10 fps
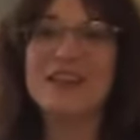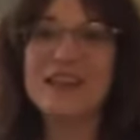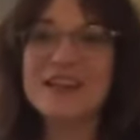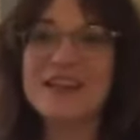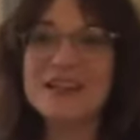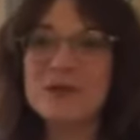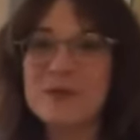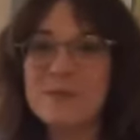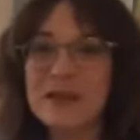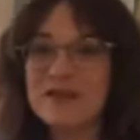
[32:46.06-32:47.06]
right, so the
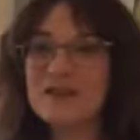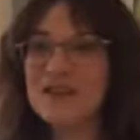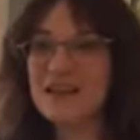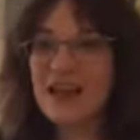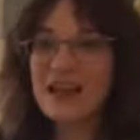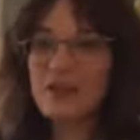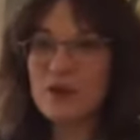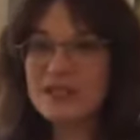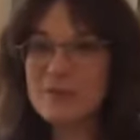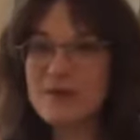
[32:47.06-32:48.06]
belt, it
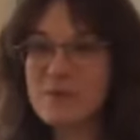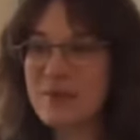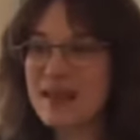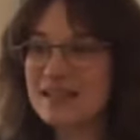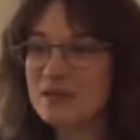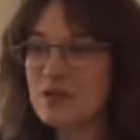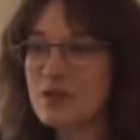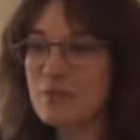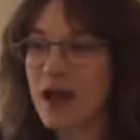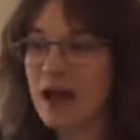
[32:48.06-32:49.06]
looks a bit of a mess on the
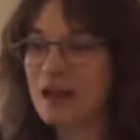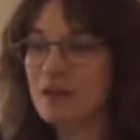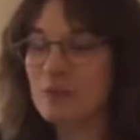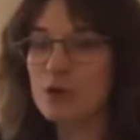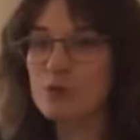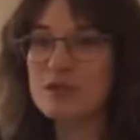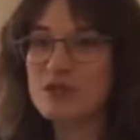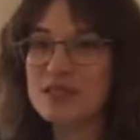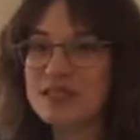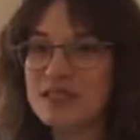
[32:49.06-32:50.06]
back, but nobody's
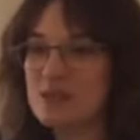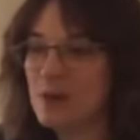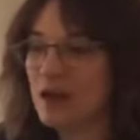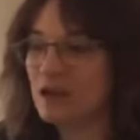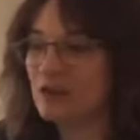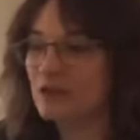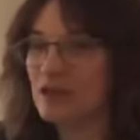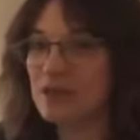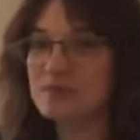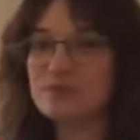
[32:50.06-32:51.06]
going to see the back,
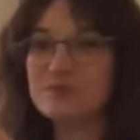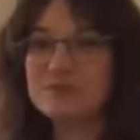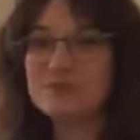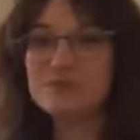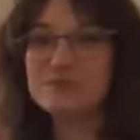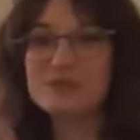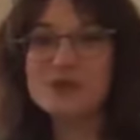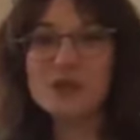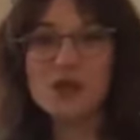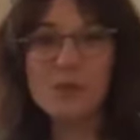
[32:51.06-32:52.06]
okay?
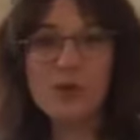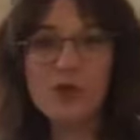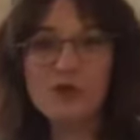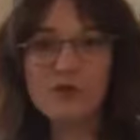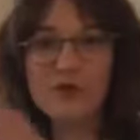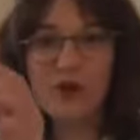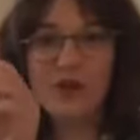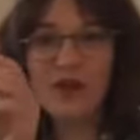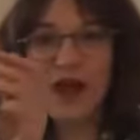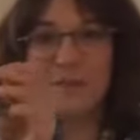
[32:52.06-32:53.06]
But on the front,
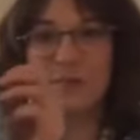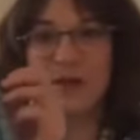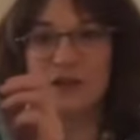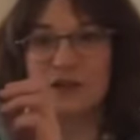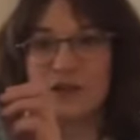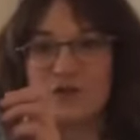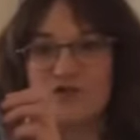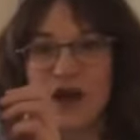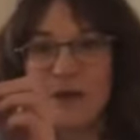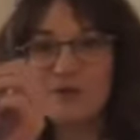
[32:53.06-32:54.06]
that belt now is
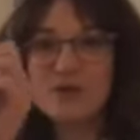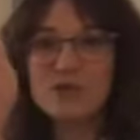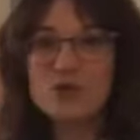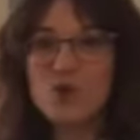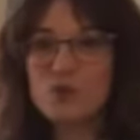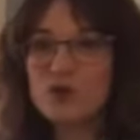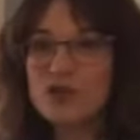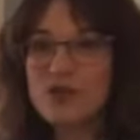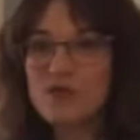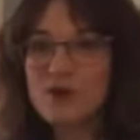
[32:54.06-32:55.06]
wrapped around the top, so you
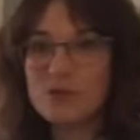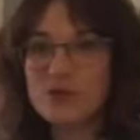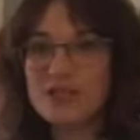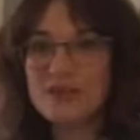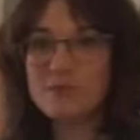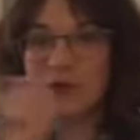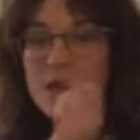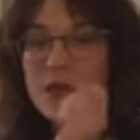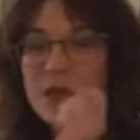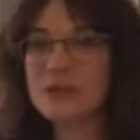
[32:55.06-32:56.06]
cover up your staple,
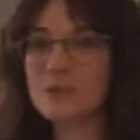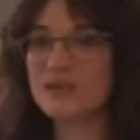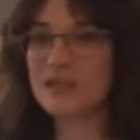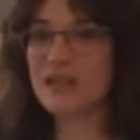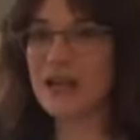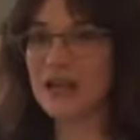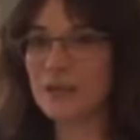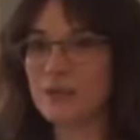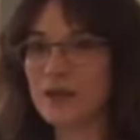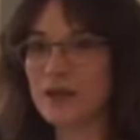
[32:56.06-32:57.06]
you won't see it
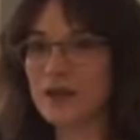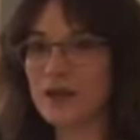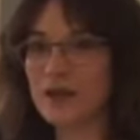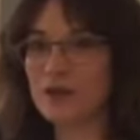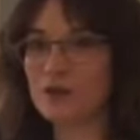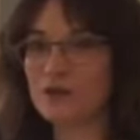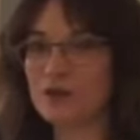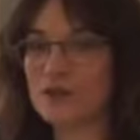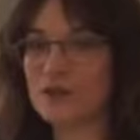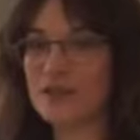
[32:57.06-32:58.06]
anymore, and it'll look really,
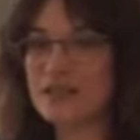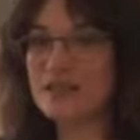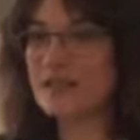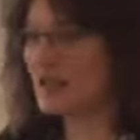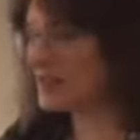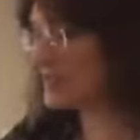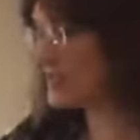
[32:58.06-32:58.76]
really neat and tidy.